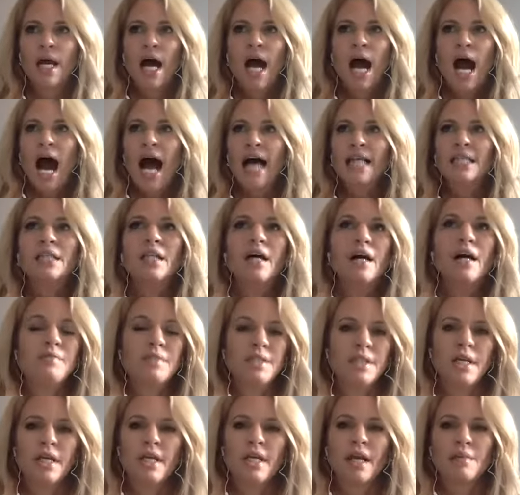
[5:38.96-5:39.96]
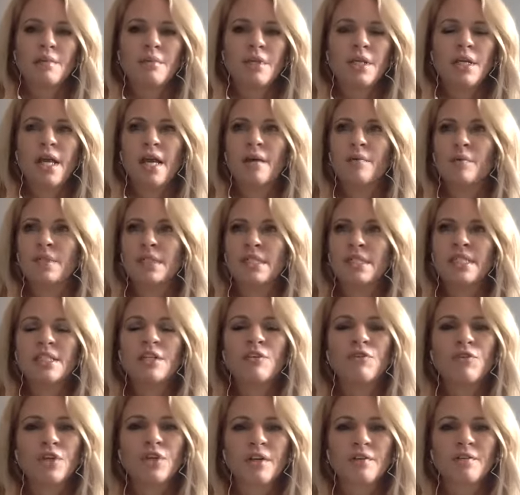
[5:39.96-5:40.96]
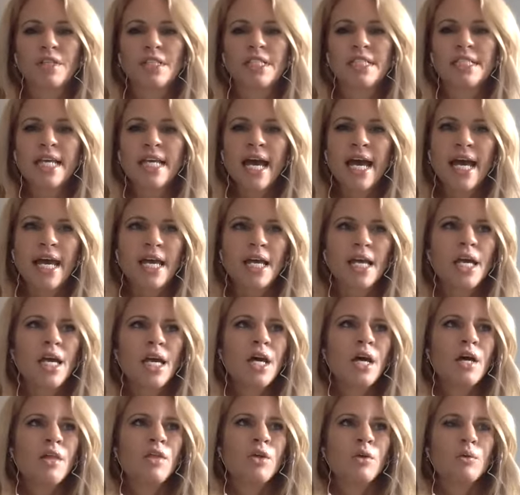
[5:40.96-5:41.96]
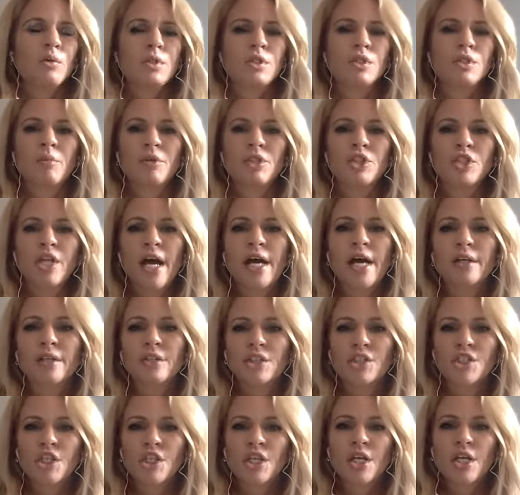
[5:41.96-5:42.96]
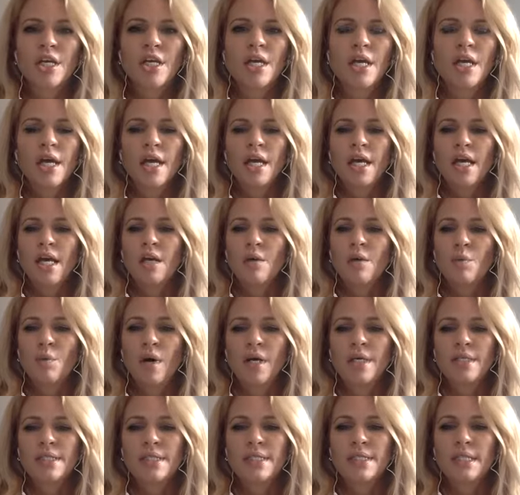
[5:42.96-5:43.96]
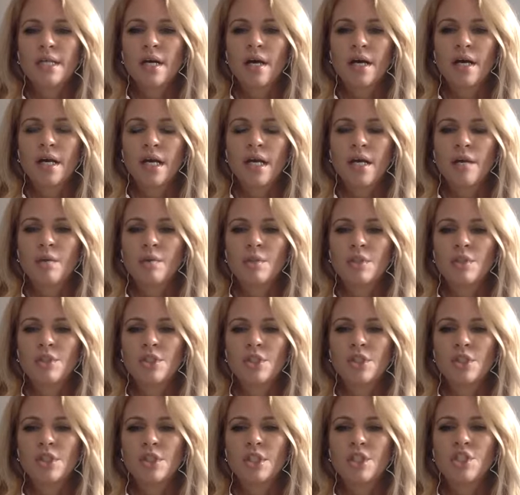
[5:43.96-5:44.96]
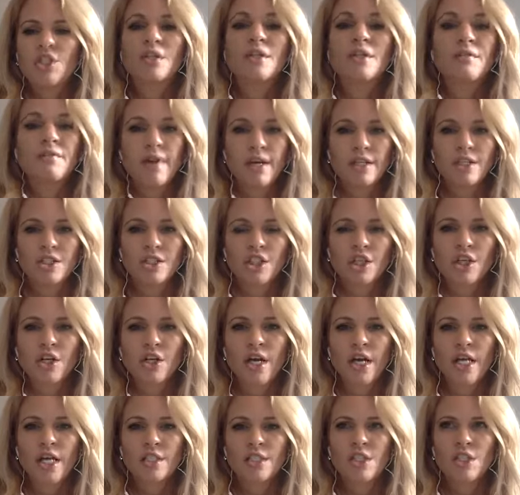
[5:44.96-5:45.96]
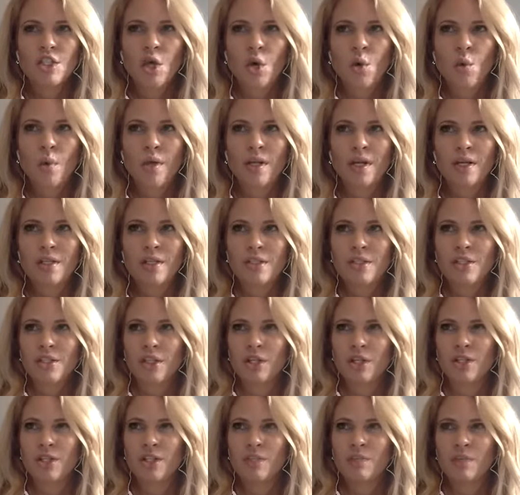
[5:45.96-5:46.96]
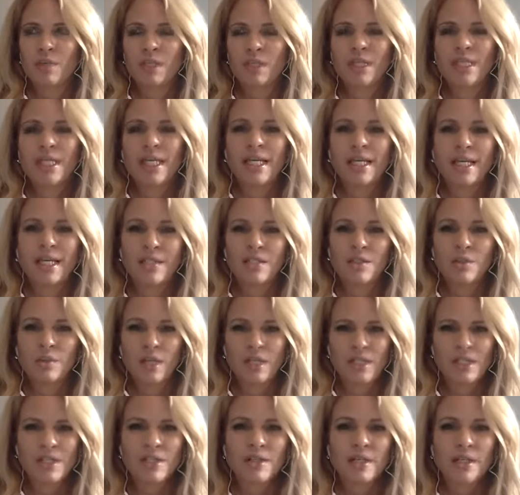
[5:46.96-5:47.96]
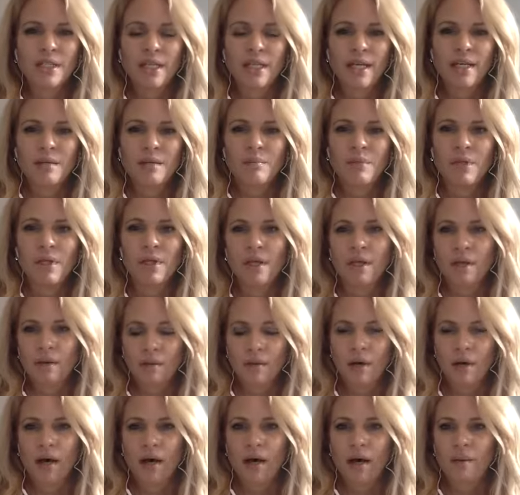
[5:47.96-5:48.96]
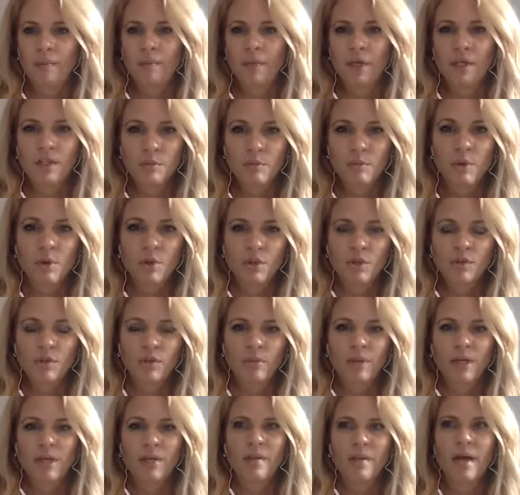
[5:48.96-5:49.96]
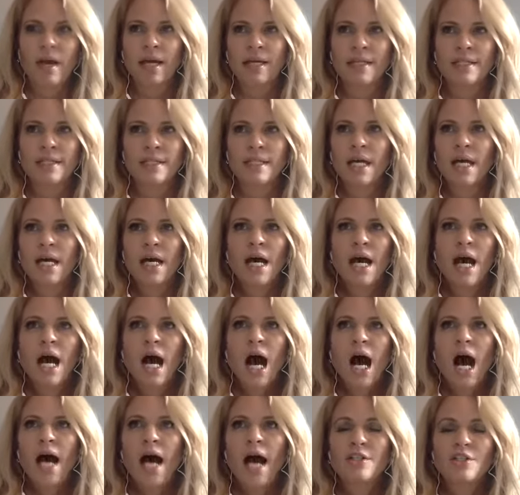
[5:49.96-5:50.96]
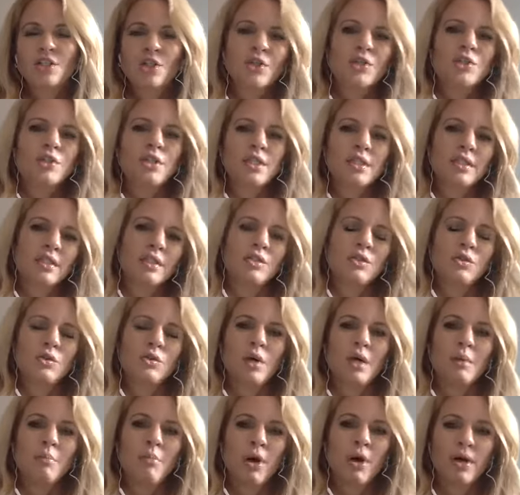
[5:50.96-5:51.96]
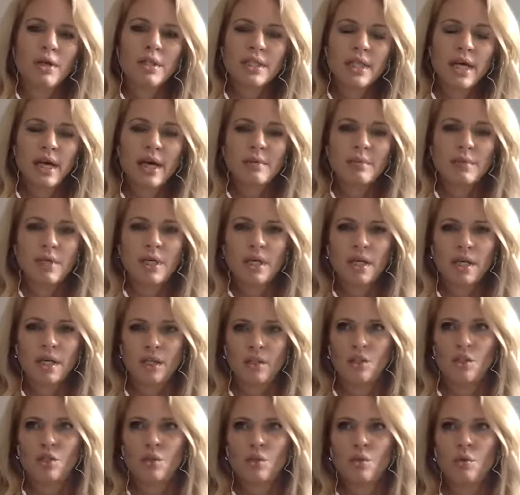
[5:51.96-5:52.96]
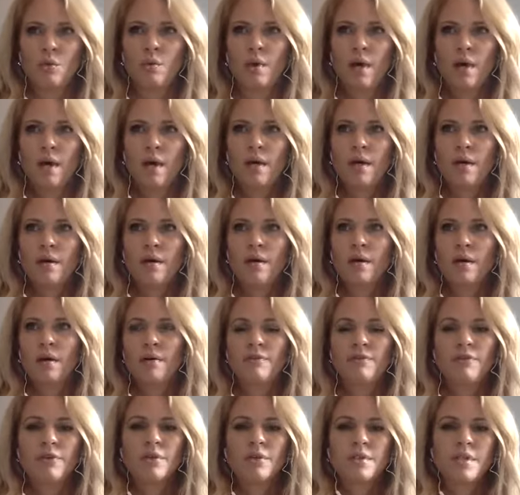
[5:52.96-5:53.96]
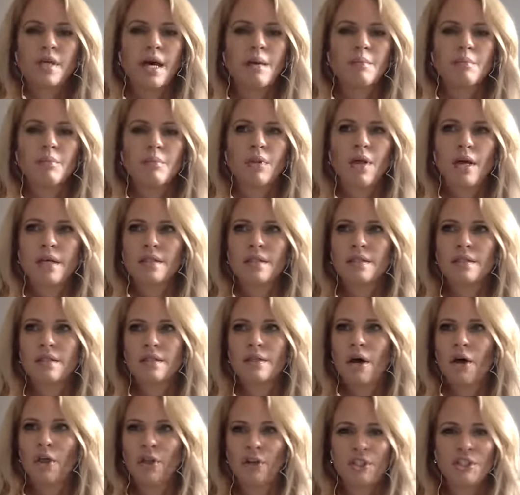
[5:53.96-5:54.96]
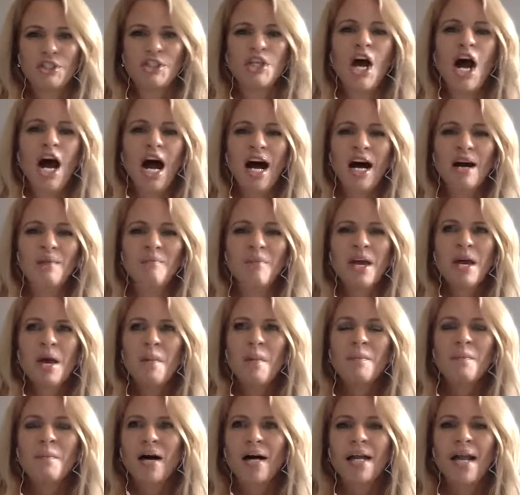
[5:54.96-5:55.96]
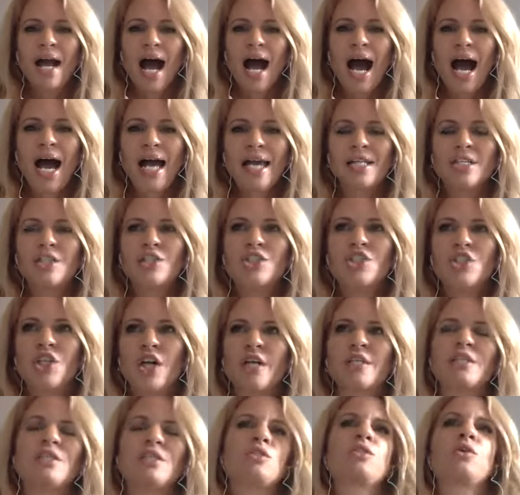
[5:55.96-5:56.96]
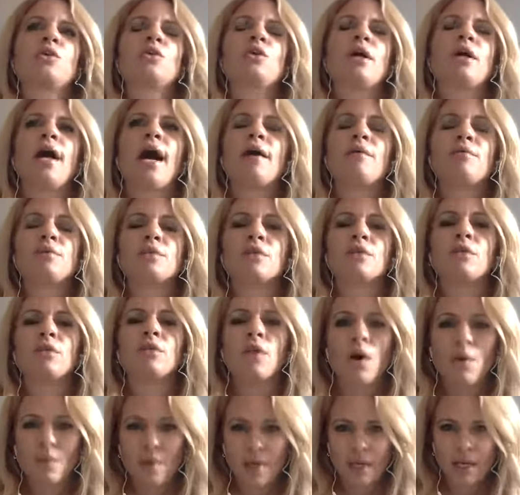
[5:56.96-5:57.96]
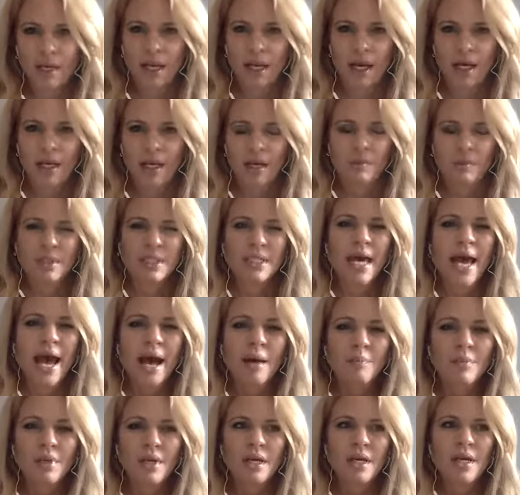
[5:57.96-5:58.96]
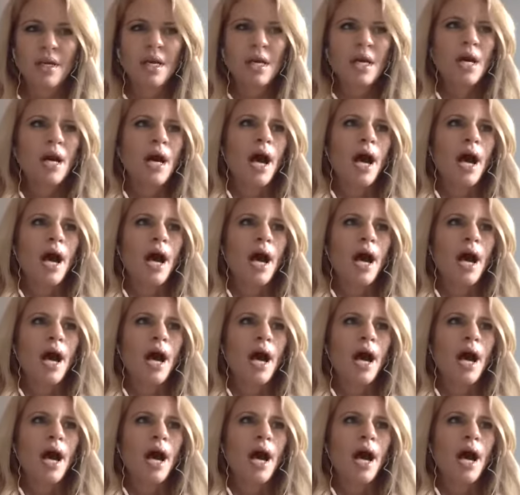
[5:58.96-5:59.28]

I loved it. I mean, it was different every day. There was so much energy. It was just such an adventure. And so when I started really getting into it, I started getting media exposure for my clients. I turned this into a part-time gig, into a full-time plus another job. But I was glowing again. I was happy.